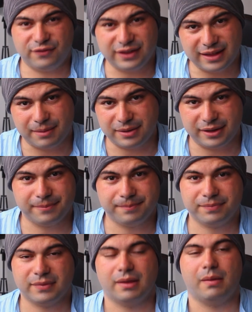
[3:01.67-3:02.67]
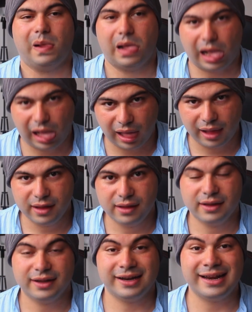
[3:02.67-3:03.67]
and fit them in. Ugh.
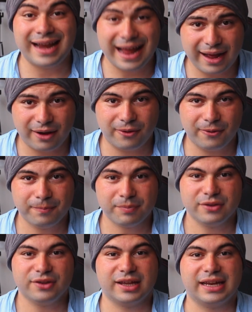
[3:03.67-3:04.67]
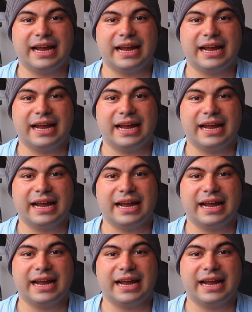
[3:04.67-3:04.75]
Now you